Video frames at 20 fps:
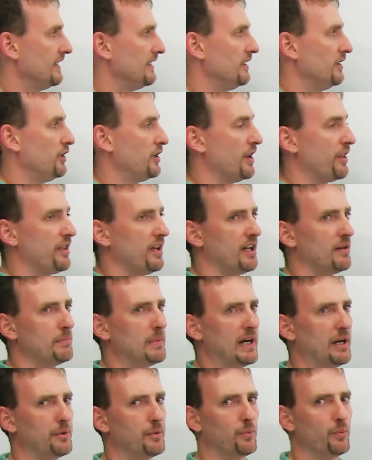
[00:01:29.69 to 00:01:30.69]
You can think
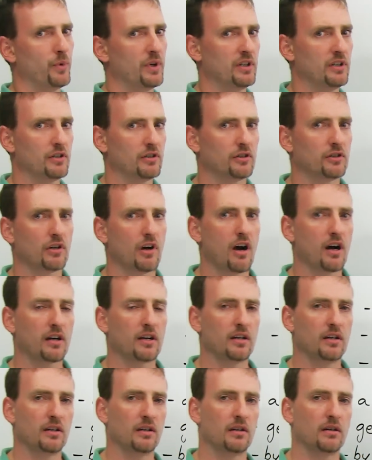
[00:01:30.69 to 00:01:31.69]
about when you're
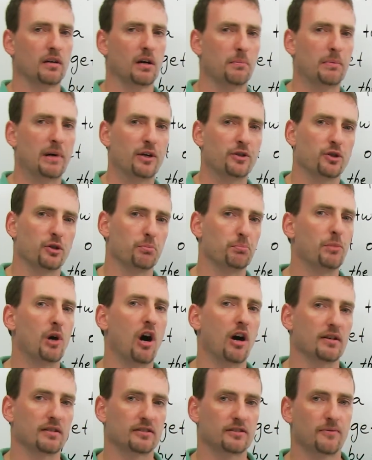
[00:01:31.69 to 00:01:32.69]
talking about your
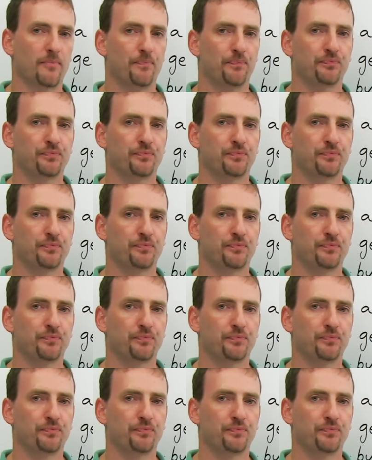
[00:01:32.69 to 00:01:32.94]
boss.